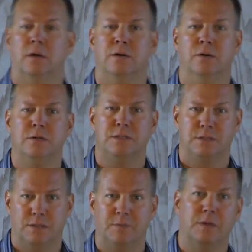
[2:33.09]
I
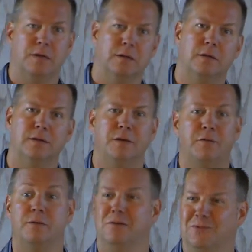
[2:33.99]
noticed something a little
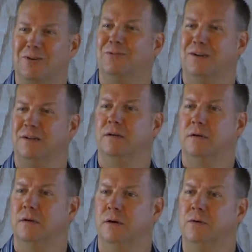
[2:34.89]
different than what we had
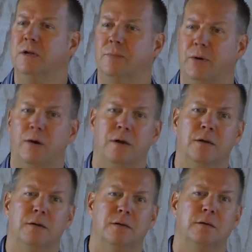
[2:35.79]
agreed
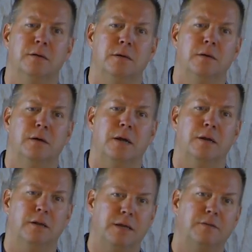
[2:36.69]
upon,
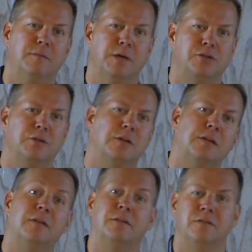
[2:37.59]
and I'd like to make sure
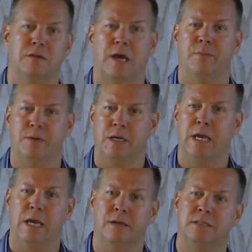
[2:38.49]
that that doesn't happen
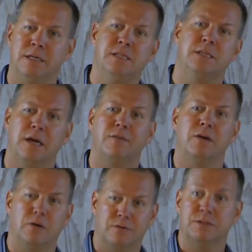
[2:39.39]
again. It's easy to have
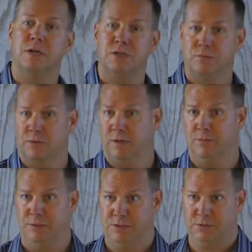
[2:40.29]
that conversation when
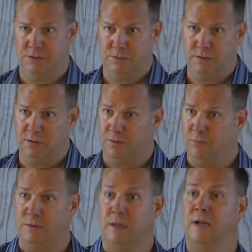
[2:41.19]
everybody's crystal clear
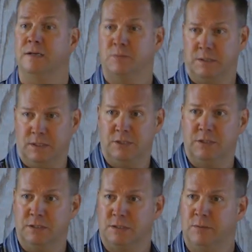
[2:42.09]
on what that
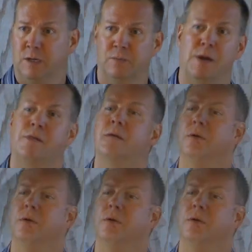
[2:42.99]
expectation is to begin with.